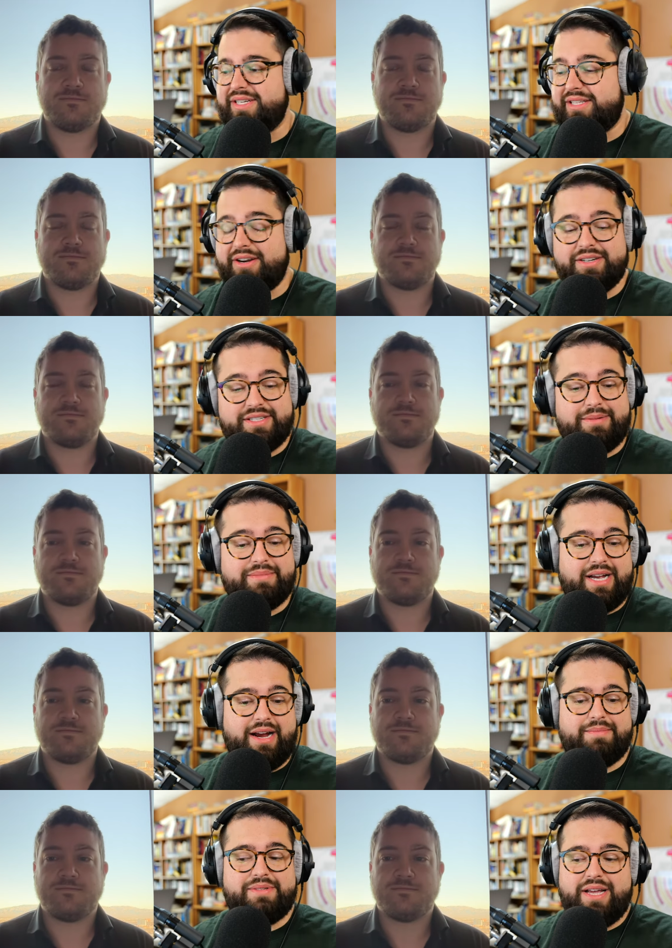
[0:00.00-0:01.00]
Speaker 1: because there are
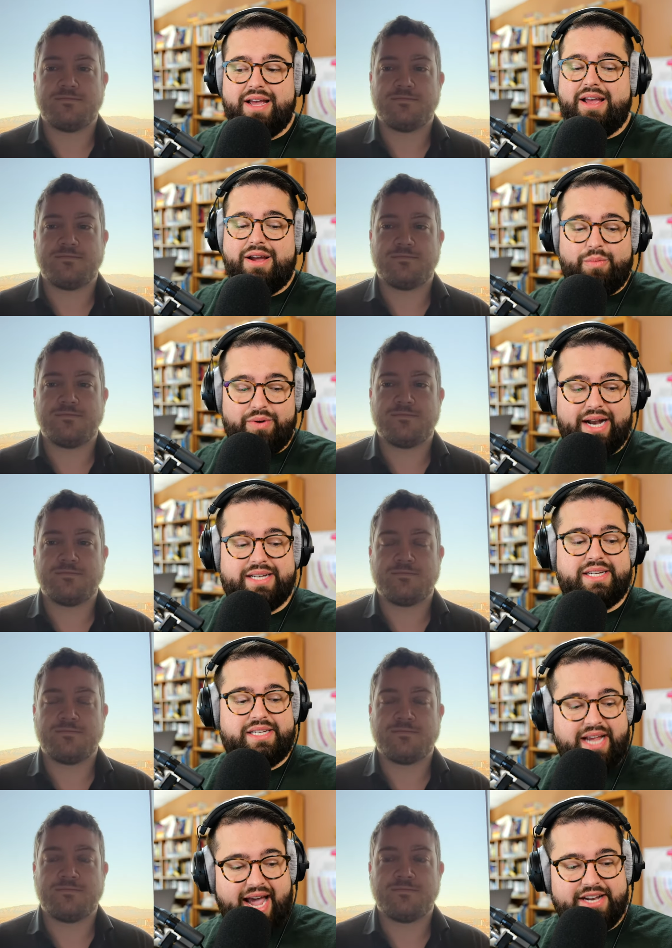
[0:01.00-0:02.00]
sometimes when I
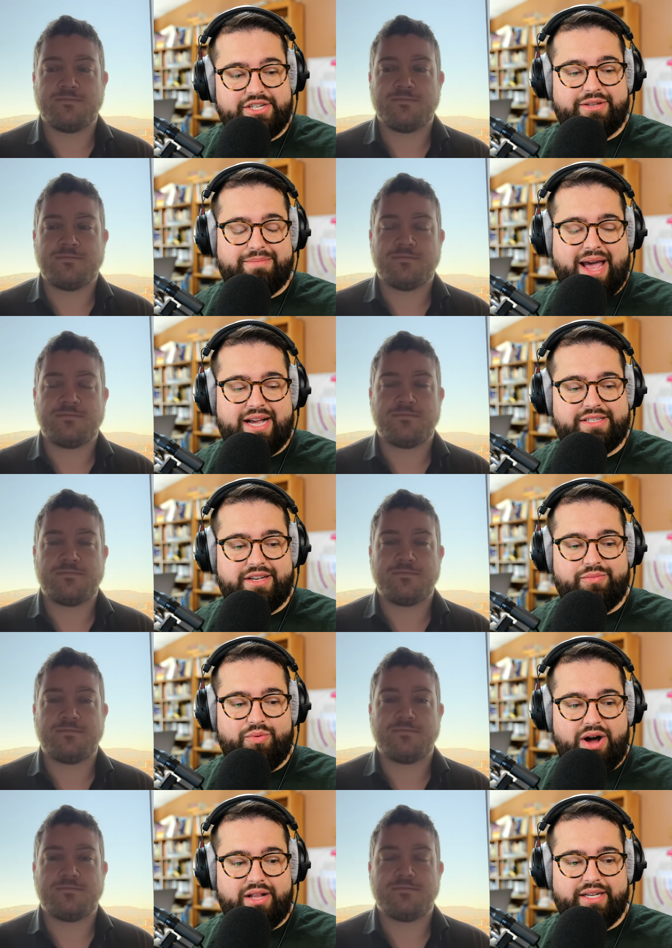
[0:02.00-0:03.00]
detach the MagSafe
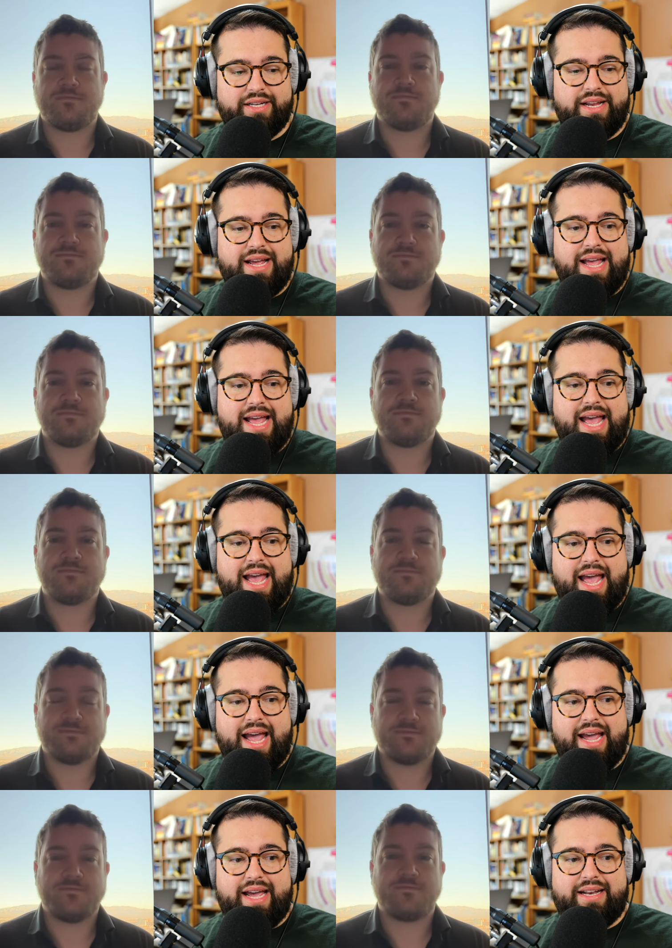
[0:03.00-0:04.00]
wallet
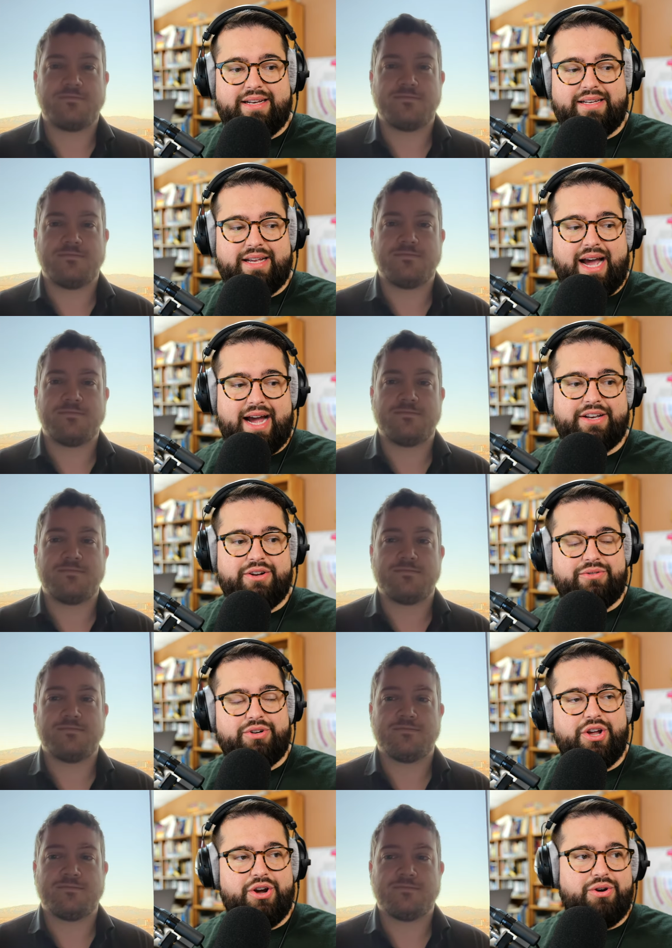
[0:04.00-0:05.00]
and I
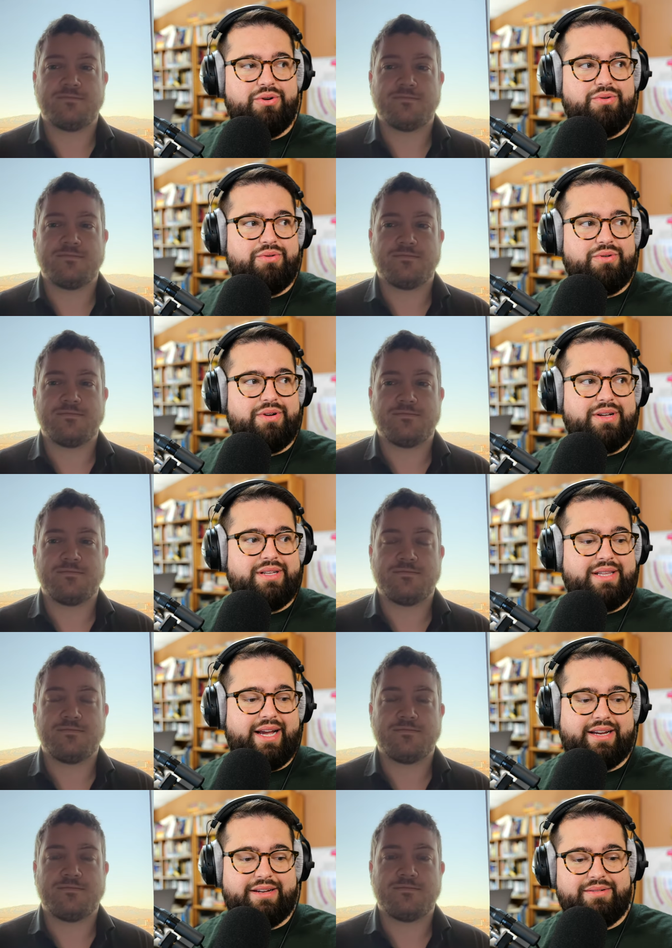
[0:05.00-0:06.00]
don't know
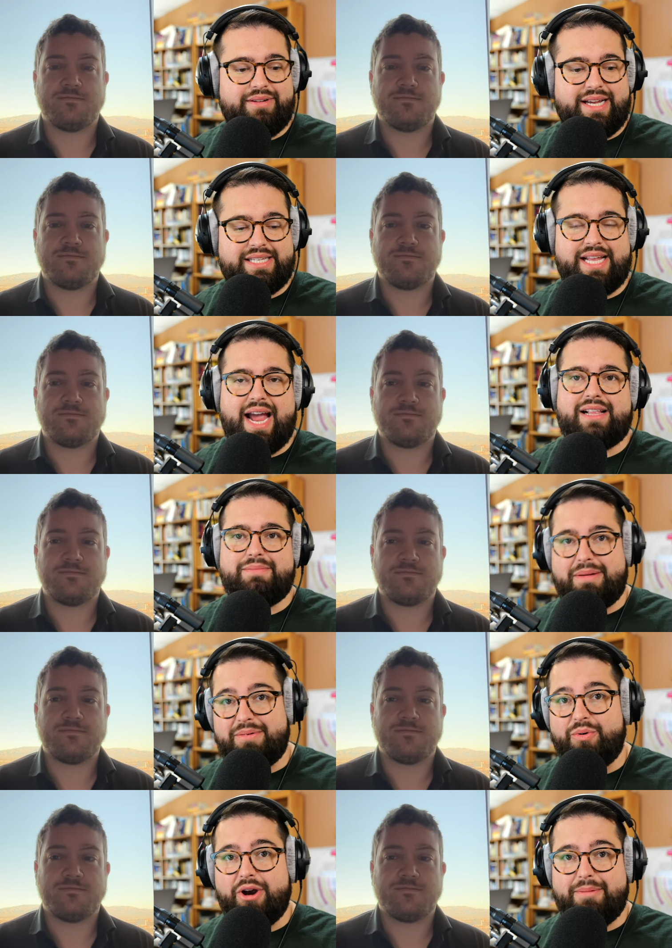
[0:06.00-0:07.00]
like exactly
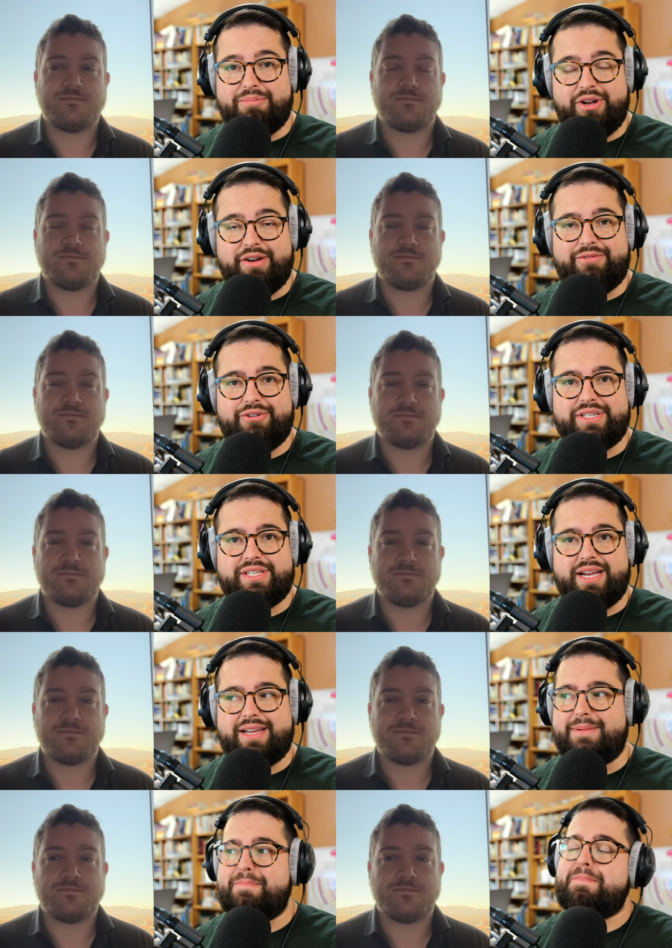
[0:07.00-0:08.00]
maybe where I put it for a
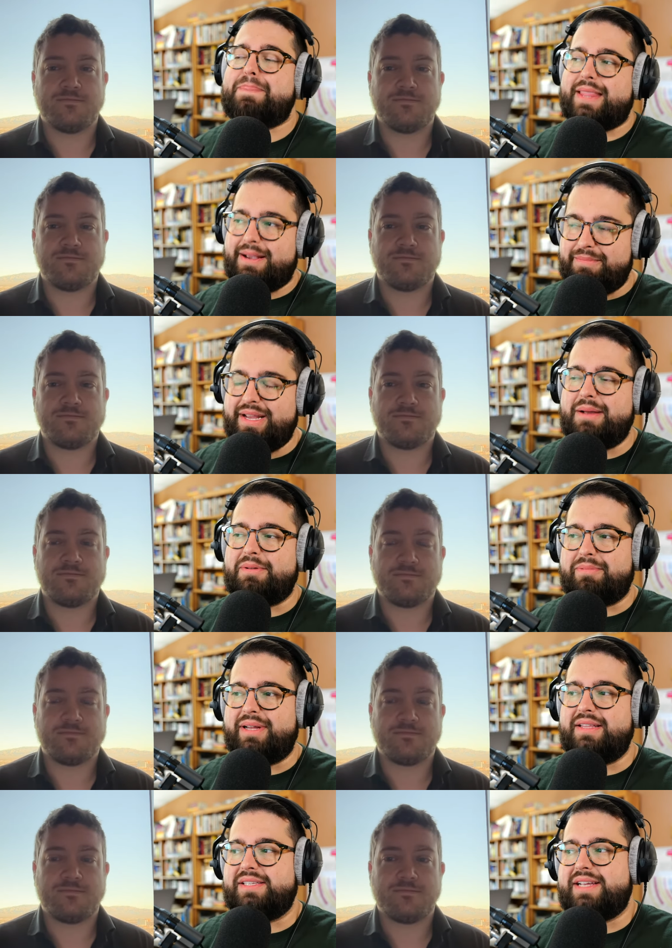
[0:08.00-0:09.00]
second, being able to
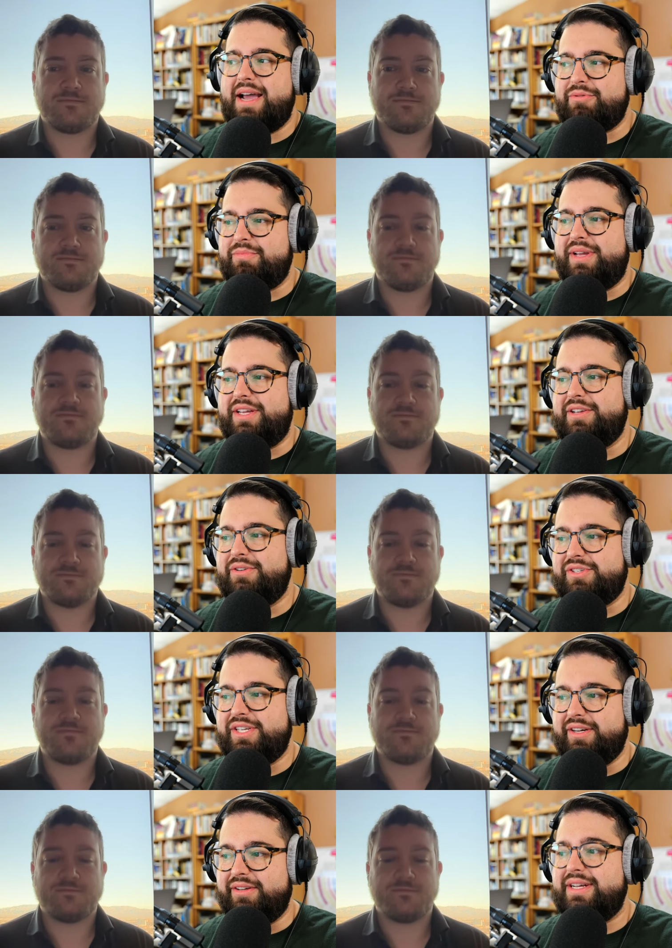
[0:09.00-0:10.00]
play the sound would be a huge
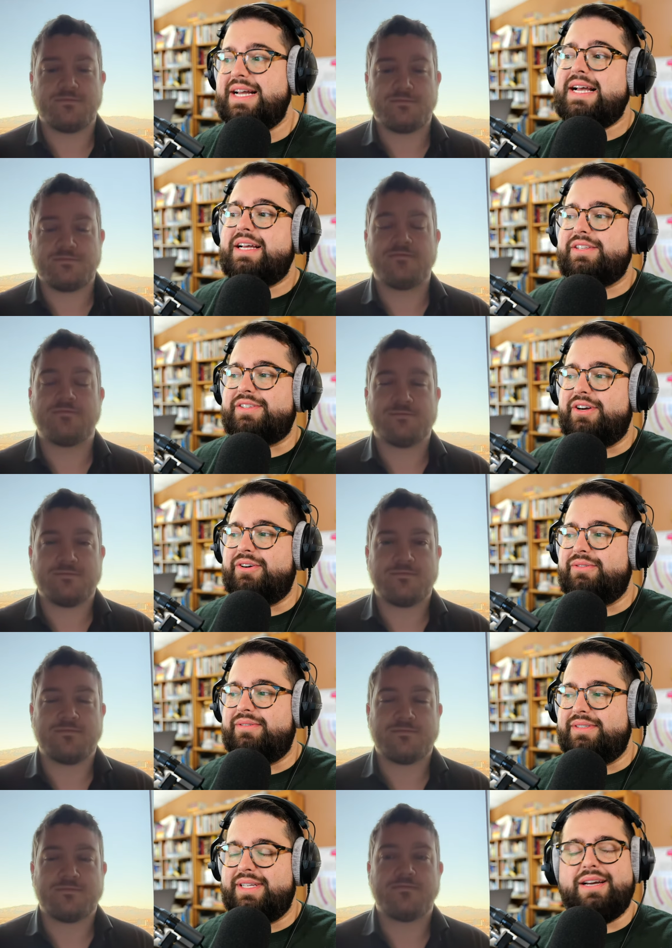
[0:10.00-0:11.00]
deal. So
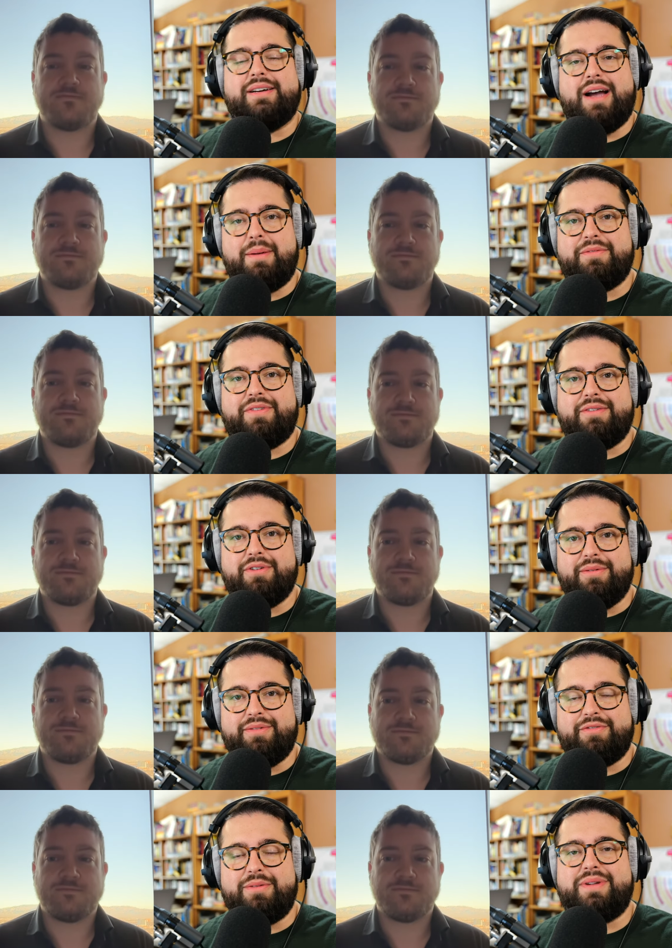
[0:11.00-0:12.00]
yeah, I'm in favor of
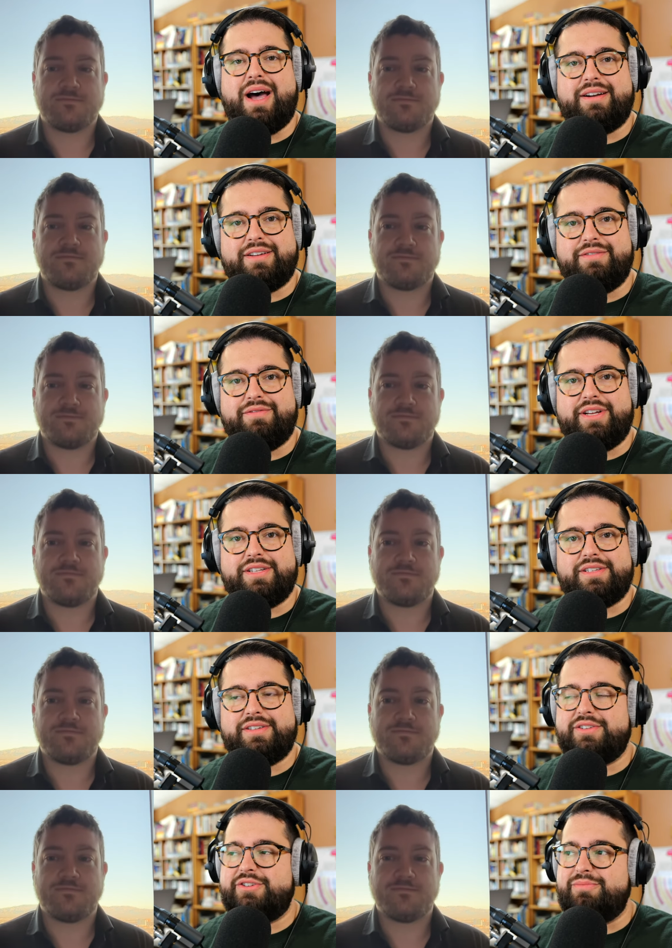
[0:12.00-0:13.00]
it. From non
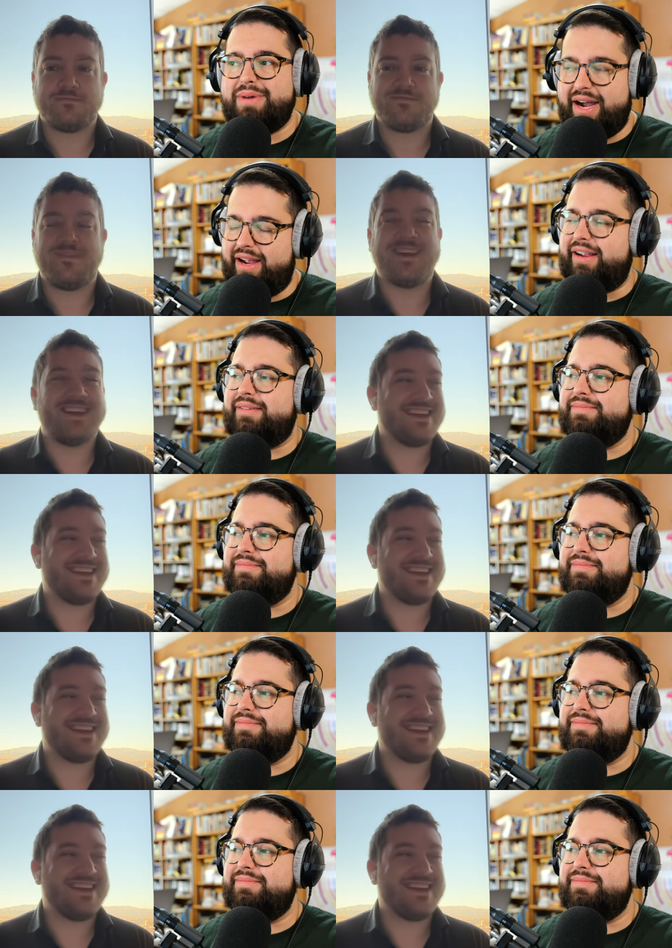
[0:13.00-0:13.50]
convinced to buying.